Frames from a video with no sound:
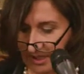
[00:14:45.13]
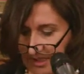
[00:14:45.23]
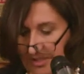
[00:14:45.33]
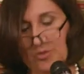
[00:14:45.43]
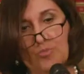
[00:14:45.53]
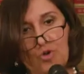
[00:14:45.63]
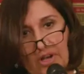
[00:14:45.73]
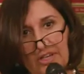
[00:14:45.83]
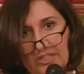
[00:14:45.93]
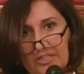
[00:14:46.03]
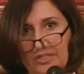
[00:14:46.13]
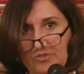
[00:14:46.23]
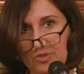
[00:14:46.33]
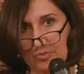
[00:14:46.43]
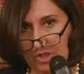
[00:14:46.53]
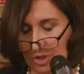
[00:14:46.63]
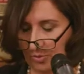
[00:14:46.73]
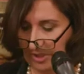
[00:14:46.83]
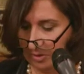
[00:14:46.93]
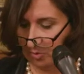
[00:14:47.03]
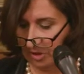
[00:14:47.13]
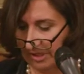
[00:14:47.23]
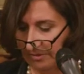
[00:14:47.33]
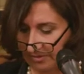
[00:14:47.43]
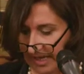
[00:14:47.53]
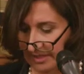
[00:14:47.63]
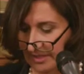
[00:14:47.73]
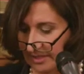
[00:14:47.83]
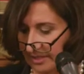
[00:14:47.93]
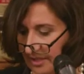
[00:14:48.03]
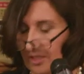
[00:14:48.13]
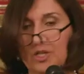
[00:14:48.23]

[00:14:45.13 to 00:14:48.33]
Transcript: is the product of tumultuous world events